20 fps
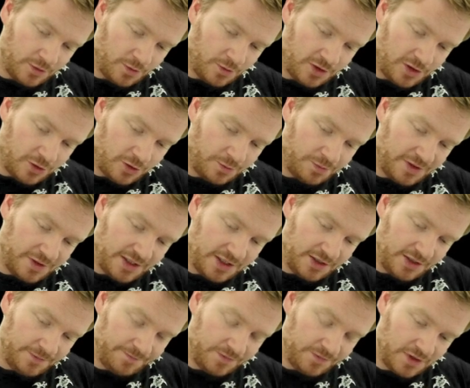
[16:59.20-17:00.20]
will
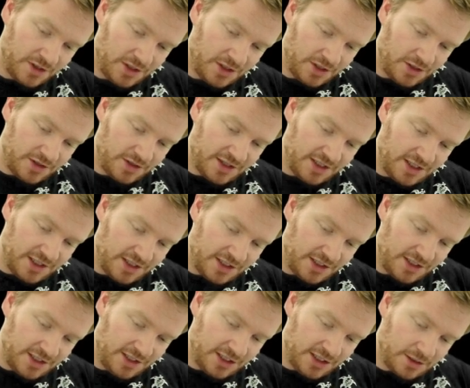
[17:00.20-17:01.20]
be the
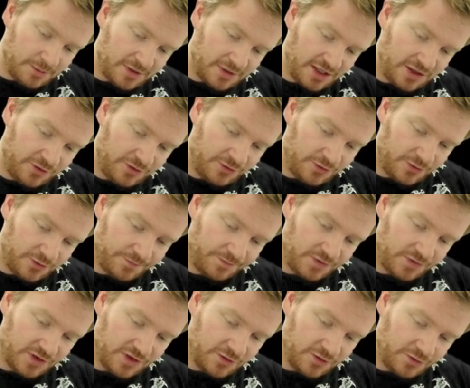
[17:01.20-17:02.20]
EMF
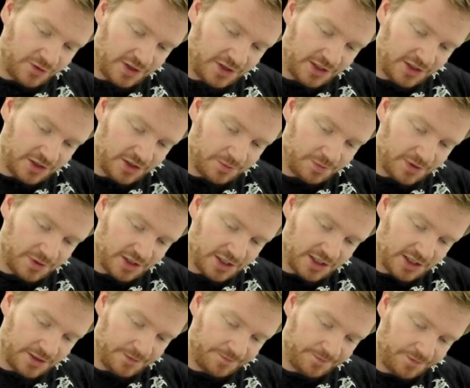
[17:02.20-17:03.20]
divided
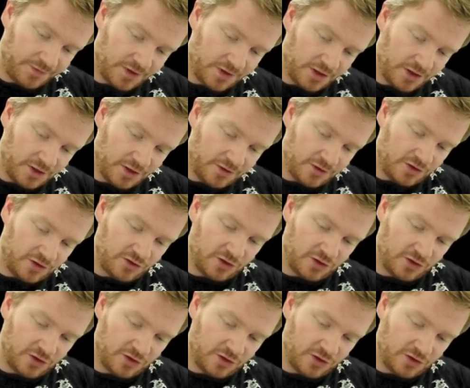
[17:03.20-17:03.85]
by the